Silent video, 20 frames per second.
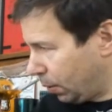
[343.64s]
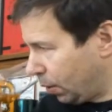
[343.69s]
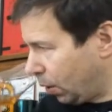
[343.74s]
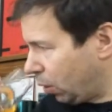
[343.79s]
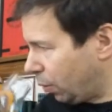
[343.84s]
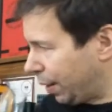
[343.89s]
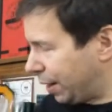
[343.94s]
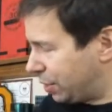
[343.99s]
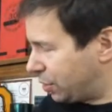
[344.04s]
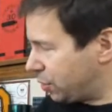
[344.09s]

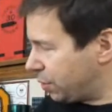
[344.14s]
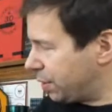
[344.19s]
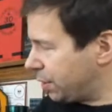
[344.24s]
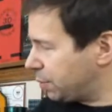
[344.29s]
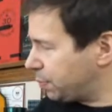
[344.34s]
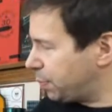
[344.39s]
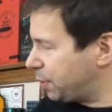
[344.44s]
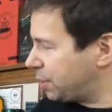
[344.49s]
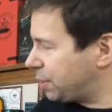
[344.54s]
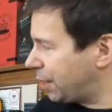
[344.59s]
All right, so
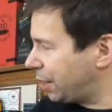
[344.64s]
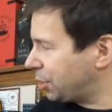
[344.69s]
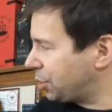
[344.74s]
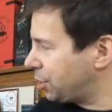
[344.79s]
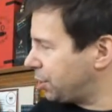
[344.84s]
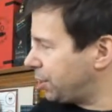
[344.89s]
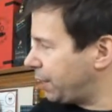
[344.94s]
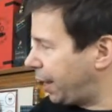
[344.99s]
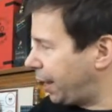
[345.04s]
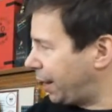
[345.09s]
this
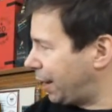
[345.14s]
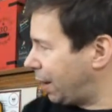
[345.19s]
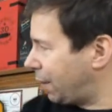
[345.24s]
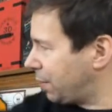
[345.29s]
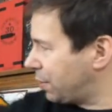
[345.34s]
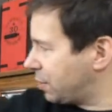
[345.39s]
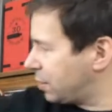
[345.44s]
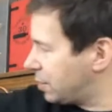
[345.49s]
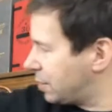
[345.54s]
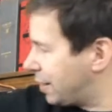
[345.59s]
Possession Day. Now,
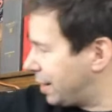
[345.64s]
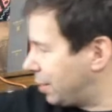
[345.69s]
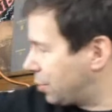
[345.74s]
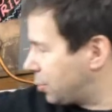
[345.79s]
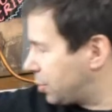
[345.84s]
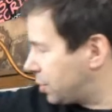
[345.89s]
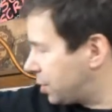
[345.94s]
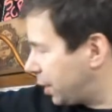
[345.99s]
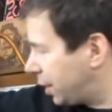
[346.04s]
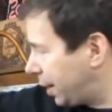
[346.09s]
this is an
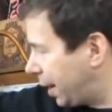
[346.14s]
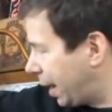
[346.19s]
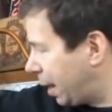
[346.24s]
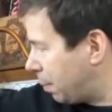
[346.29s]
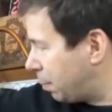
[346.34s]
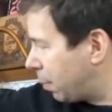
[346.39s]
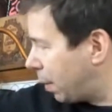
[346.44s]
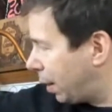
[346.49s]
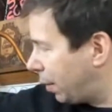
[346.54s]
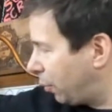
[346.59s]
interesting
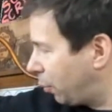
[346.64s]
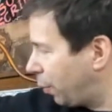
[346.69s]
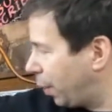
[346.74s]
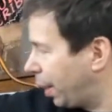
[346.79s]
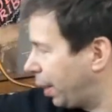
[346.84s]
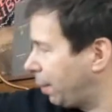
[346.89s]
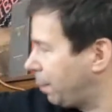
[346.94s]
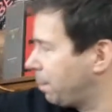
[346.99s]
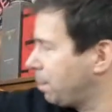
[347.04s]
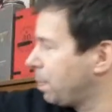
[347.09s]
name, by the
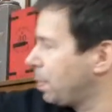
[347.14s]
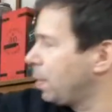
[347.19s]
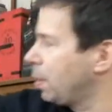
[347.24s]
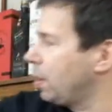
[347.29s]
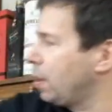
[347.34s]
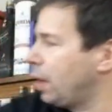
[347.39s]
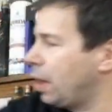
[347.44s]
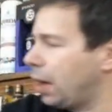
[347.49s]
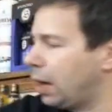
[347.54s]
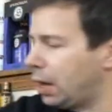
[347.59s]
way.
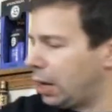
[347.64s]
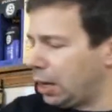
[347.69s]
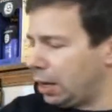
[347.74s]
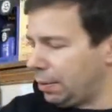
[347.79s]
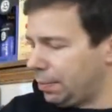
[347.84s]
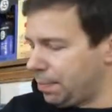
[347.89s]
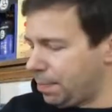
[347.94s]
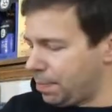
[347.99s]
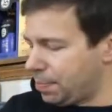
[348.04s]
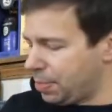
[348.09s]

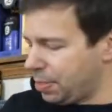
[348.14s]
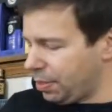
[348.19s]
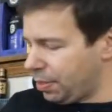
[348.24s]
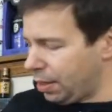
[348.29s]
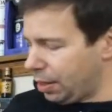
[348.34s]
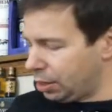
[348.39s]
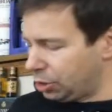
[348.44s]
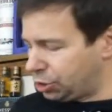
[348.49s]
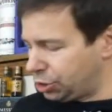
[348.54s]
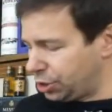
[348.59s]

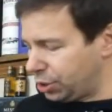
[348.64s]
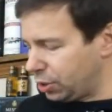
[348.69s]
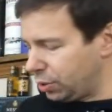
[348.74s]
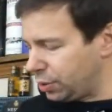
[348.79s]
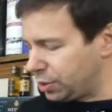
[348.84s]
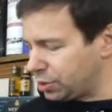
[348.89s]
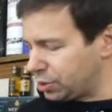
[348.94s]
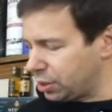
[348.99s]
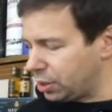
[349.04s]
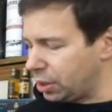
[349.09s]
Gino
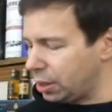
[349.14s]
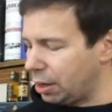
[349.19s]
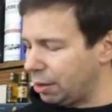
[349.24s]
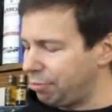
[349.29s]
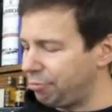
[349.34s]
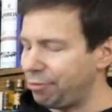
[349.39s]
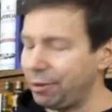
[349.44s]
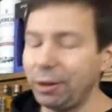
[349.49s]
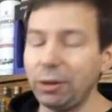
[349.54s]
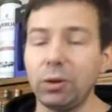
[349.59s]
is a
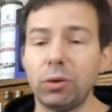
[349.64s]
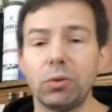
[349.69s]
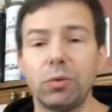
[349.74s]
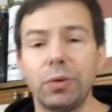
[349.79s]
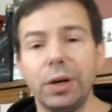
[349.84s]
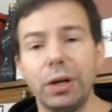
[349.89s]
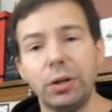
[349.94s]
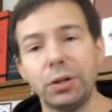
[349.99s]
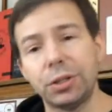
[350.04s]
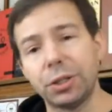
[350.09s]
fellow
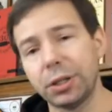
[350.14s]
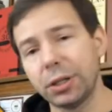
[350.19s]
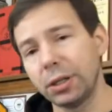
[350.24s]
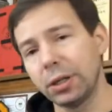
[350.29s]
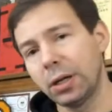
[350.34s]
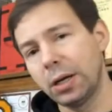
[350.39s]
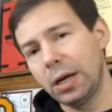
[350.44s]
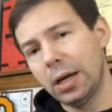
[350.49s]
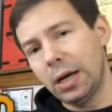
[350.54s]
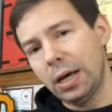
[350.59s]

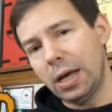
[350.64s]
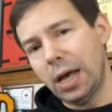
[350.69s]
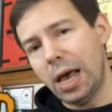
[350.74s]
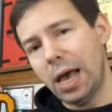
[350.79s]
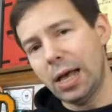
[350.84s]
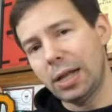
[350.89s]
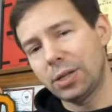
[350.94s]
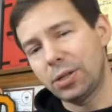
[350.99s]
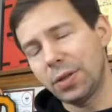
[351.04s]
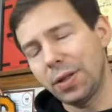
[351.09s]
realtor,
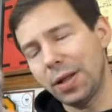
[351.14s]
and so